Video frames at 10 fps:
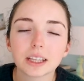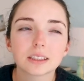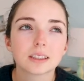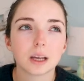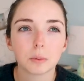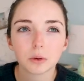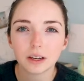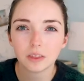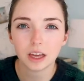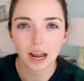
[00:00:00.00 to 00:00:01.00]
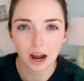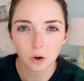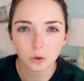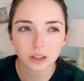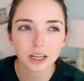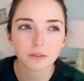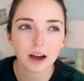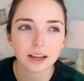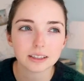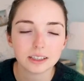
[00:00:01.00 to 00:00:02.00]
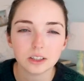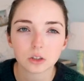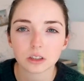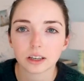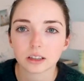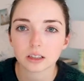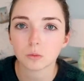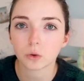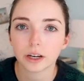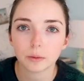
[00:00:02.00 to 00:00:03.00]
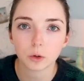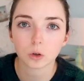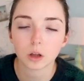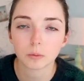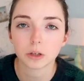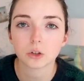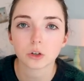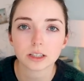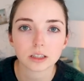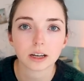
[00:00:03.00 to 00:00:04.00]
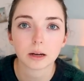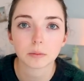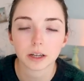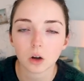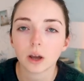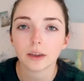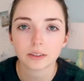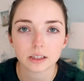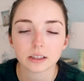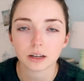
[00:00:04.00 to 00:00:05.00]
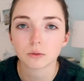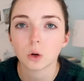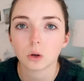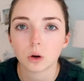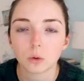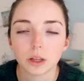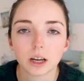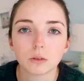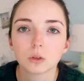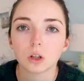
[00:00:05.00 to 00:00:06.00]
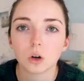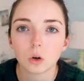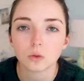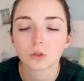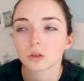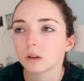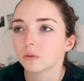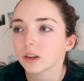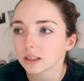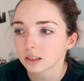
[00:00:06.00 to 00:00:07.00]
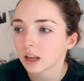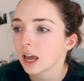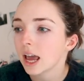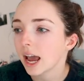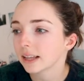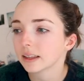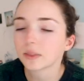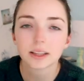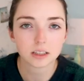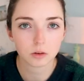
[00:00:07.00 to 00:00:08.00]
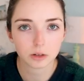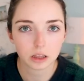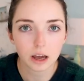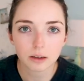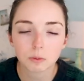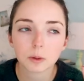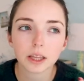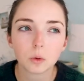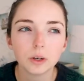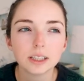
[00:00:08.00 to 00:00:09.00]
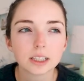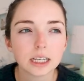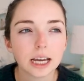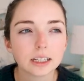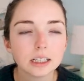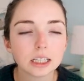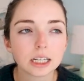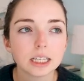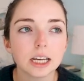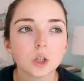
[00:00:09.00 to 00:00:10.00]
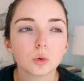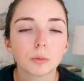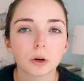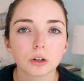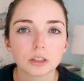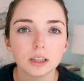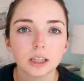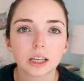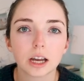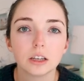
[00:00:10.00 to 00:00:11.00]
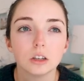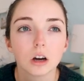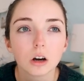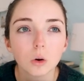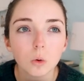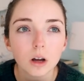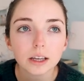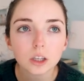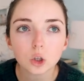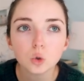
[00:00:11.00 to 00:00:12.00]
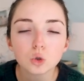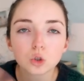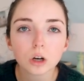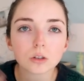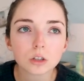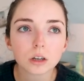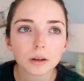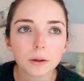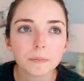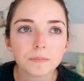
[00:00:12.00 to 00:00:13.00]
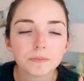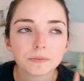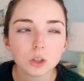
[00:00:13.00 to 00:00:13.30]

separate that out. If I see just some random girl on Pinterest, I'm okay, this is a photo of clothes or of this, and that's not real life. But when it's connected to a tangible person that I know, you start to